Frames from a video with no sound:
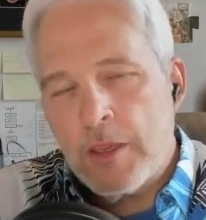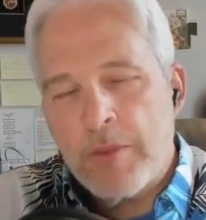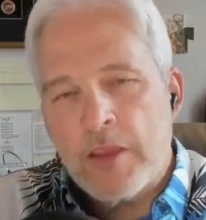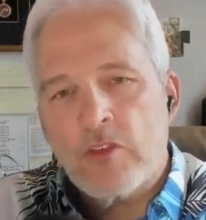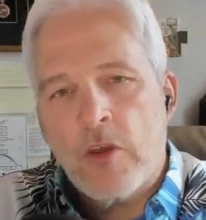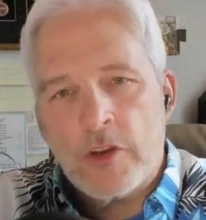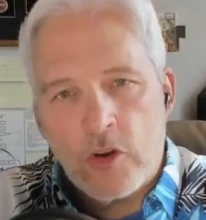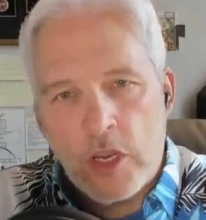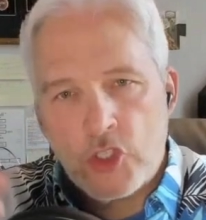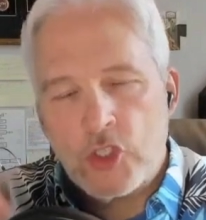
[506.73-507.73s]
understanding the
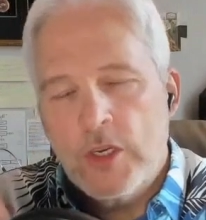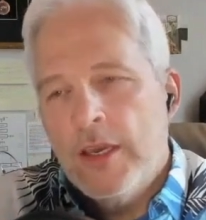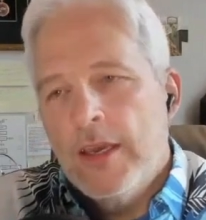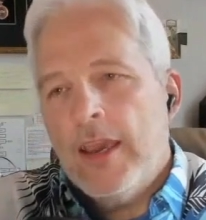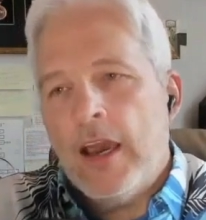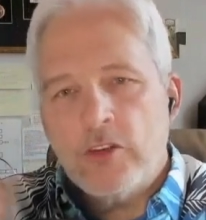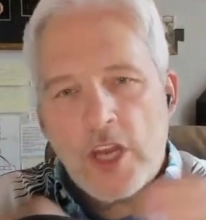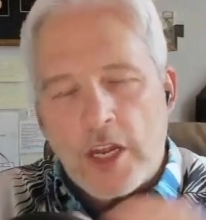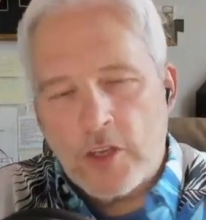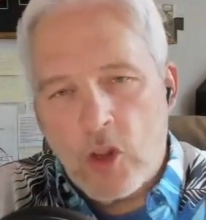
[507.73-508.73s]
coefficient of
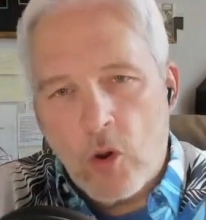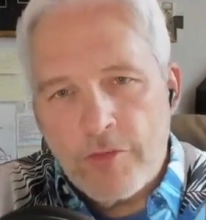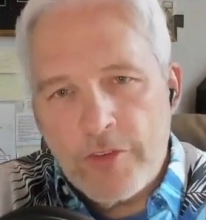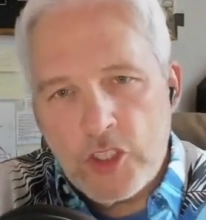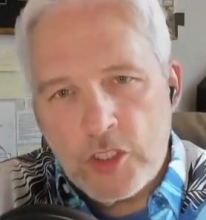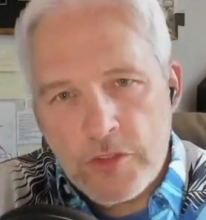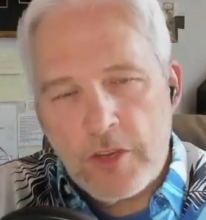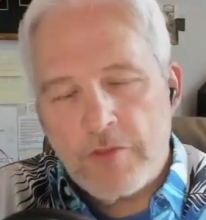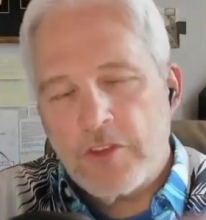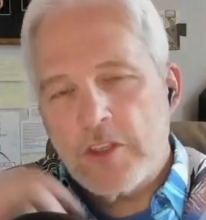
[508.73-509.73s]
stiffness of metals, and that would
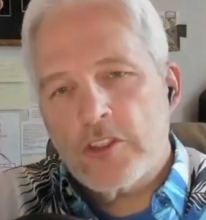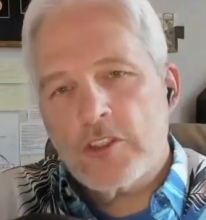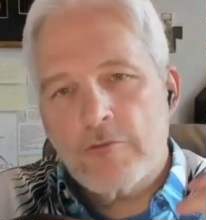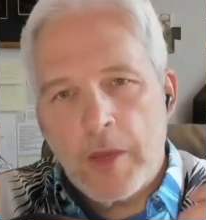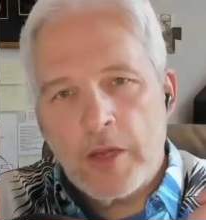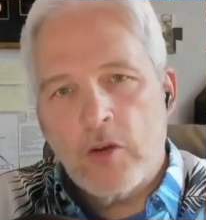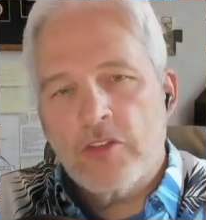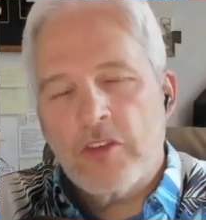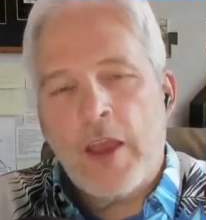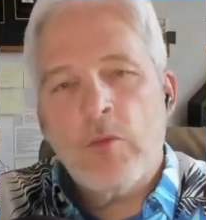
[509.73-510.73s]
translate into the amount of
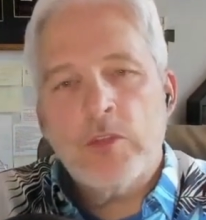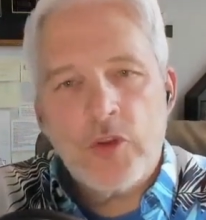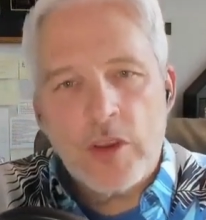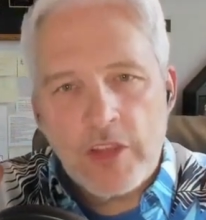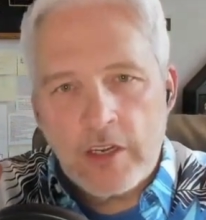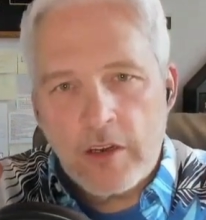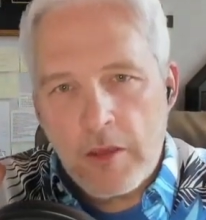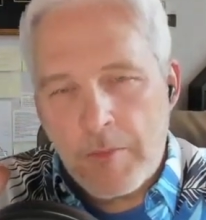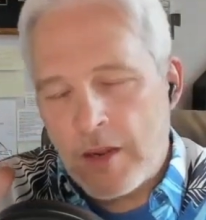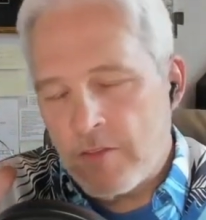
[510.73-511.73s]
energy. Energy would
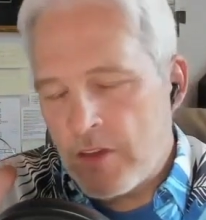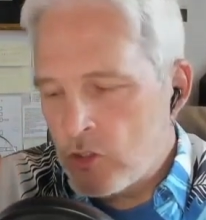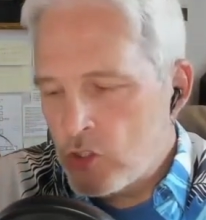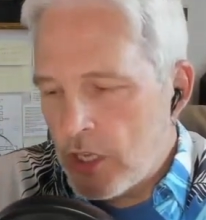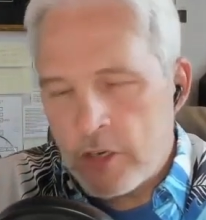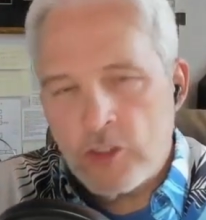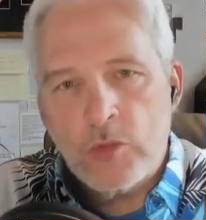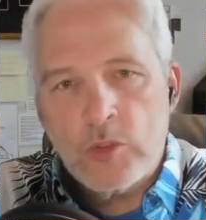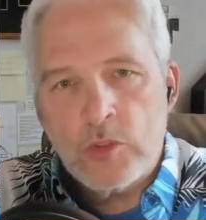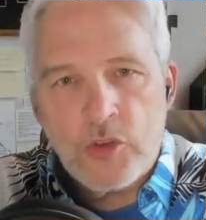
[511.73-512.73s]
translate into momentum
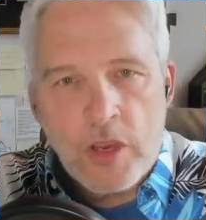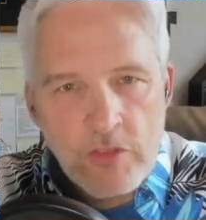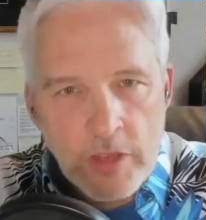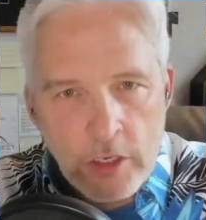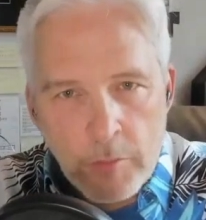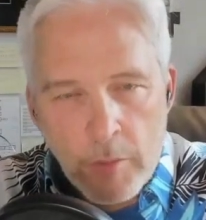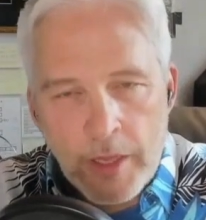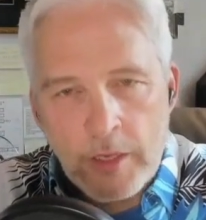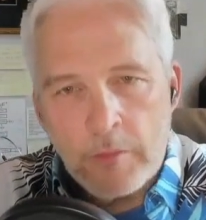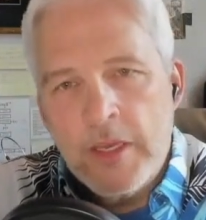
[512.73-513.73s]
and velocity,
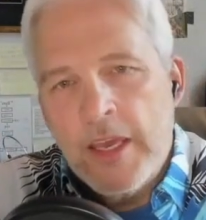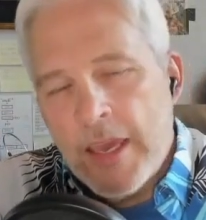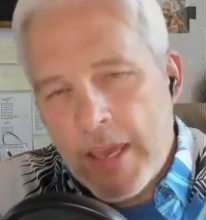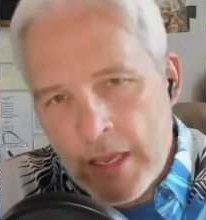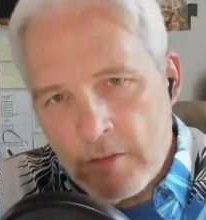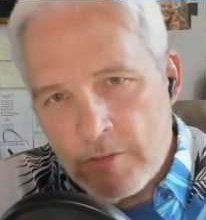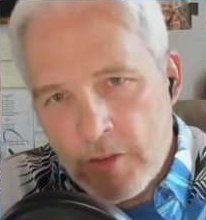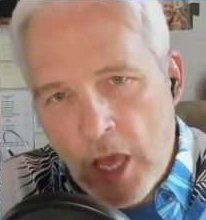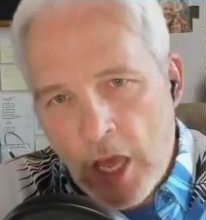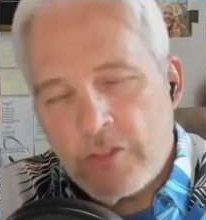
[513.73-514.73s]
which we could then determine
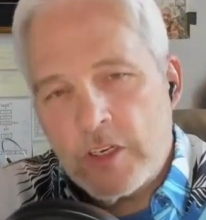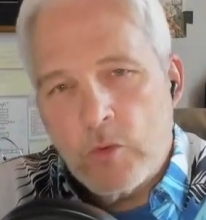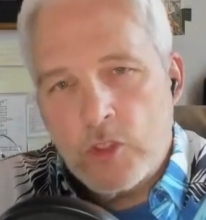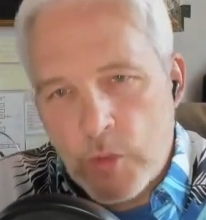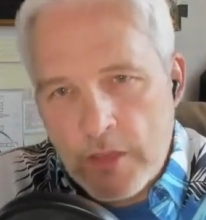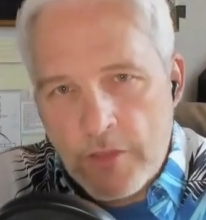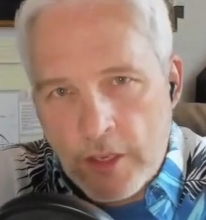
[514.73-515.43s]
what was the speed.